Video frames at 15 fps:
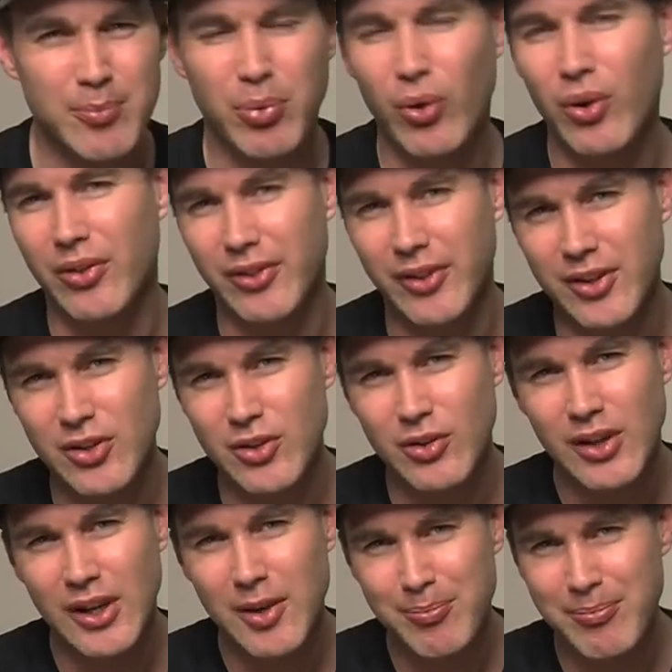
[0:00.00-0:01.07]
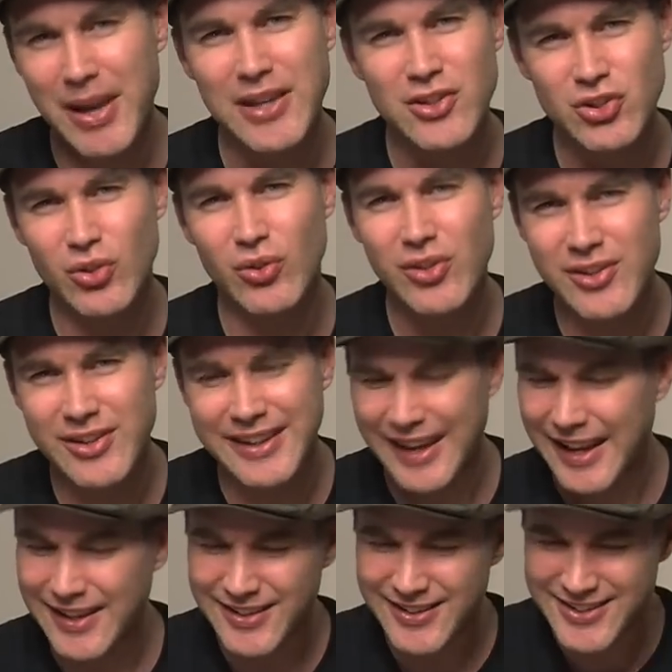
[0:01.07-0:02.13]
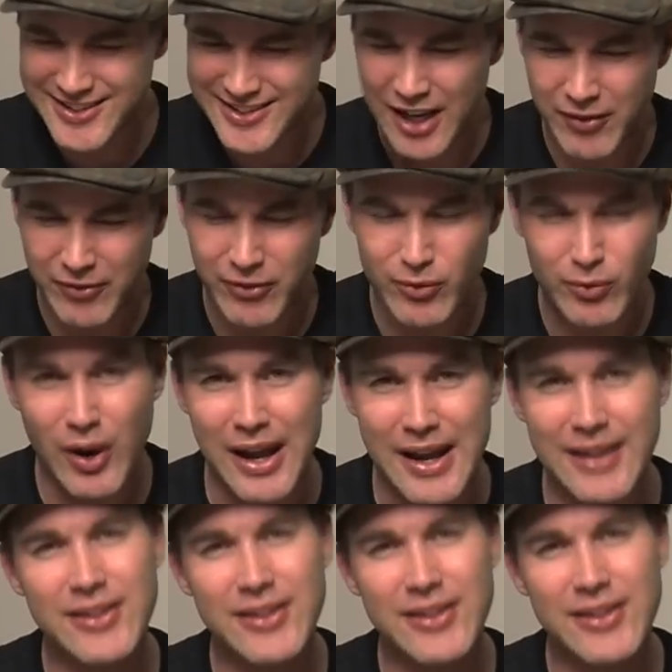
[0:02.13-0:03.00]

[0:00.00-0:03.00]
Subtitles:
important that you make sure you get stuff right.